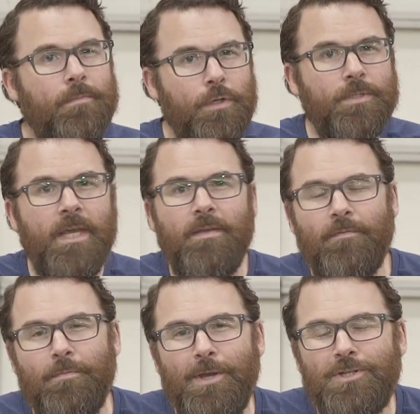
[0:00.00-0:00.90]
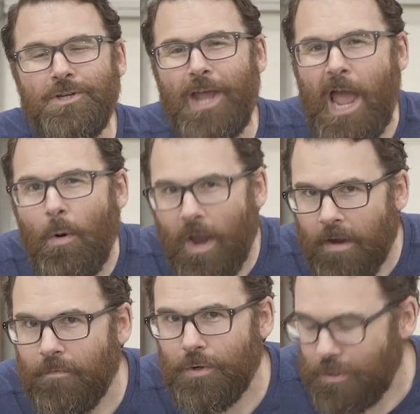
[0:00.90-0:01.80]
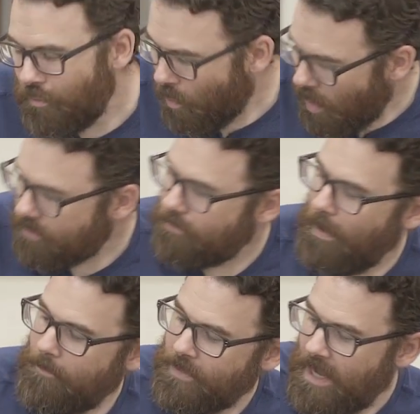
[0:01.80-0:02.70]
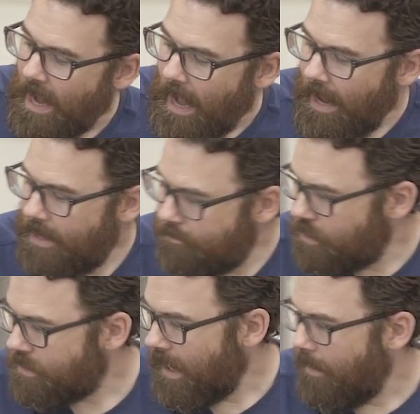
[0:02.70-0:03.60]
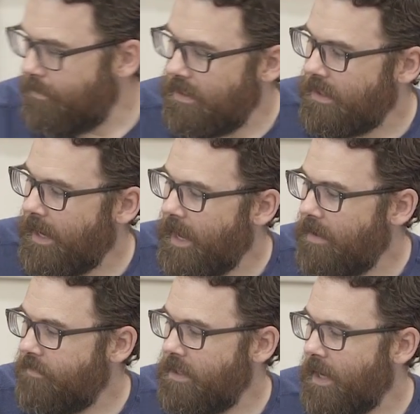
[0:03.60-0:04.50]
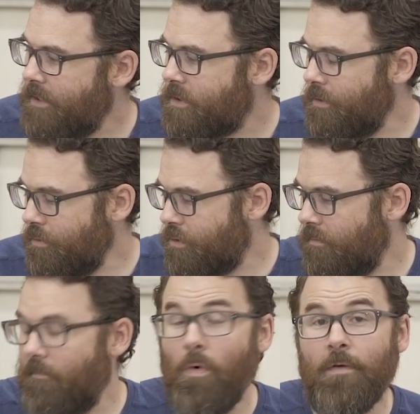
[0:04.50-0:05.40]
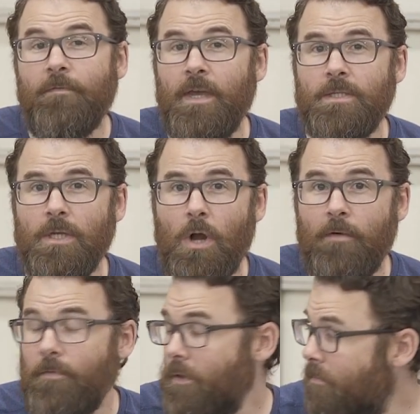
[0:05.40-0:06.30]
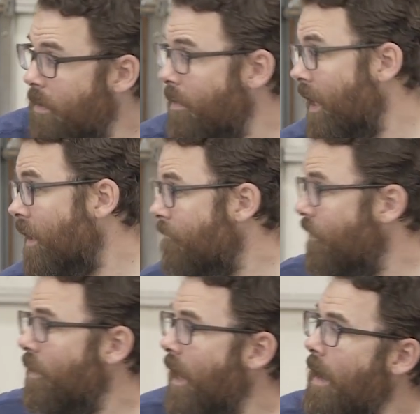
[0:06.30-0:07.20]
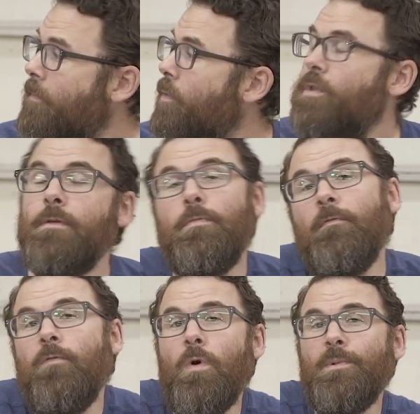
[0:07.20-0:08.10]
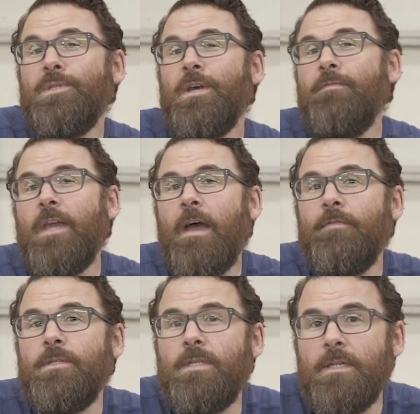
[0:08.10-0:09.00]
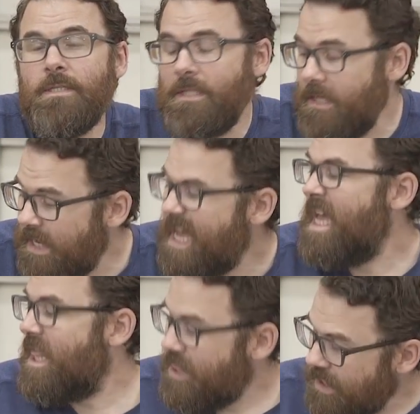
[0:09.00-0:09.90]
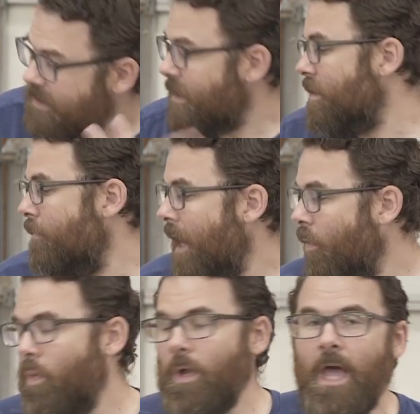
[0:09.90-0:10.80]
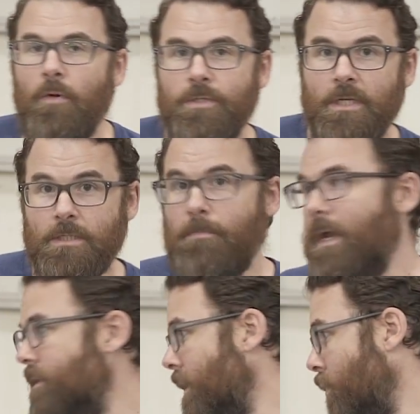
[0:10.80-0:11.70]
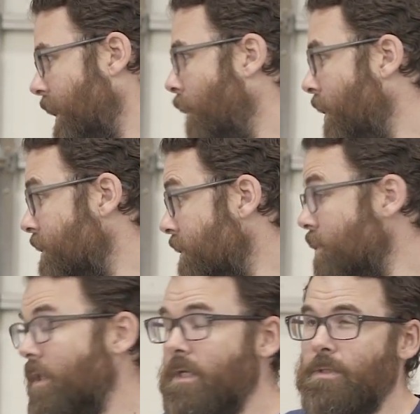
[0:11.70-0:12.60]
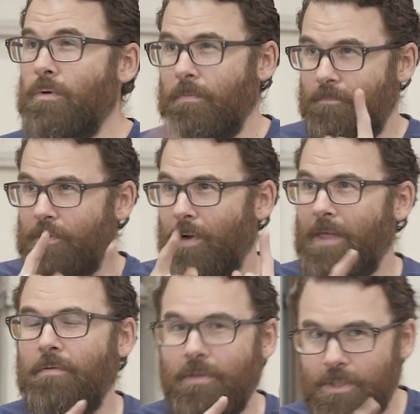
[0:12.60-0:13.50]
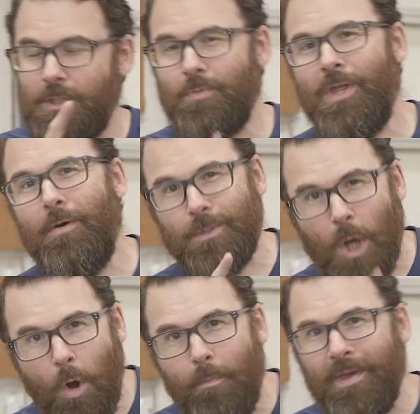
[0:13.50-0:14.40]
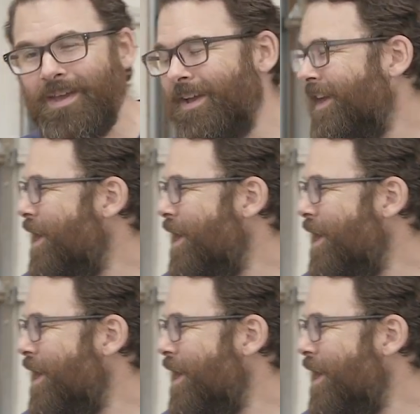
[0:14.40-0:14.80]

use that information however you want. But I am just happy that I have a nice solution for facing off aluminum, and I'm very happy with the performance of the Avid CNC. This is about what I was expecting when I went into this, or rather this is what I was hoping